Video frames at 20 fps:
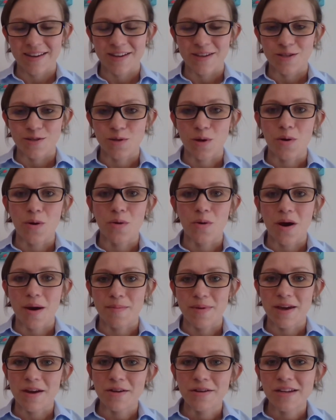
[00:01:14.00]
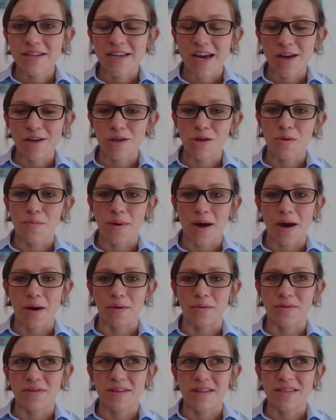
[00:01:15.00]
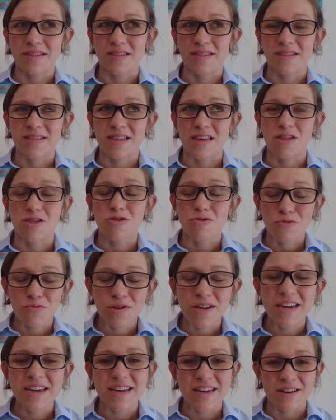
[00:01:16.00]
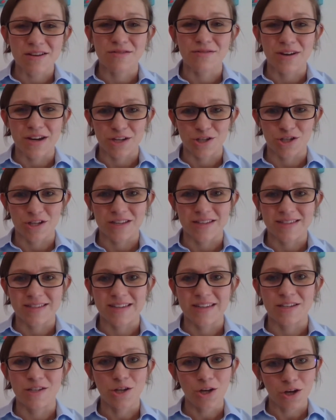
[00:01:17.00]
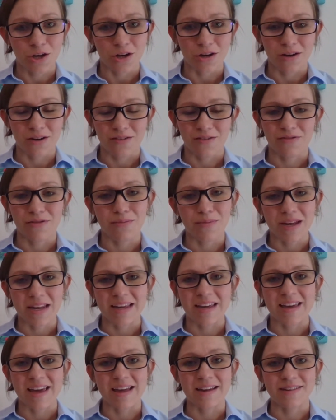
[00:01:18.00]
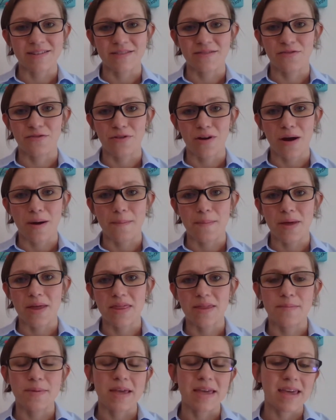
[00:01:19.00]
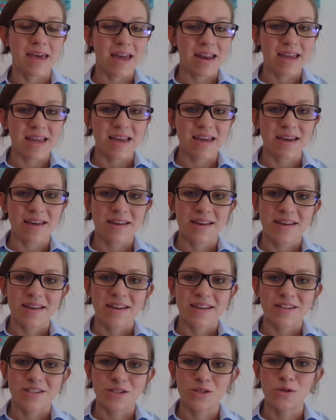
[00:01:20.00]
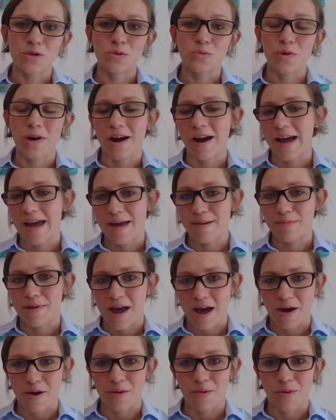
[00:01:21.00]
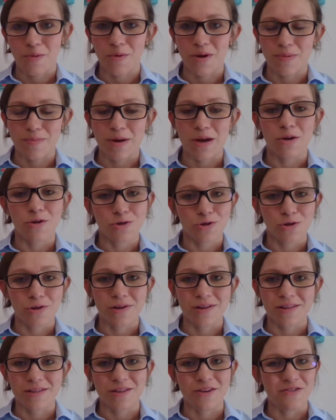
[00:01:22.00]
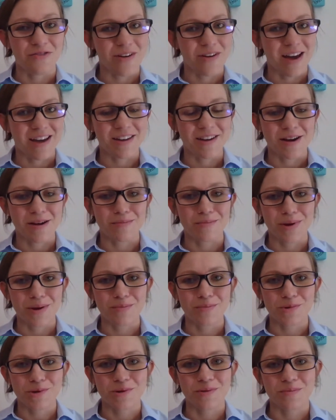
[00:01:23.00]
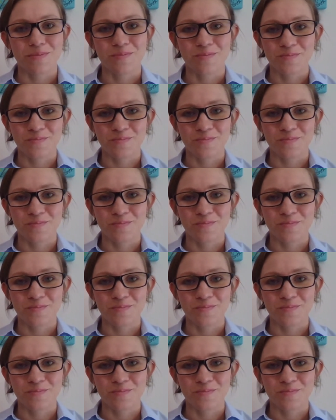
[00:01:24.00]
So I'm here to tell you about the 3 iterations it took for me to get from the beginning to where I am now with my Ultra Lo-Fi Kanban board.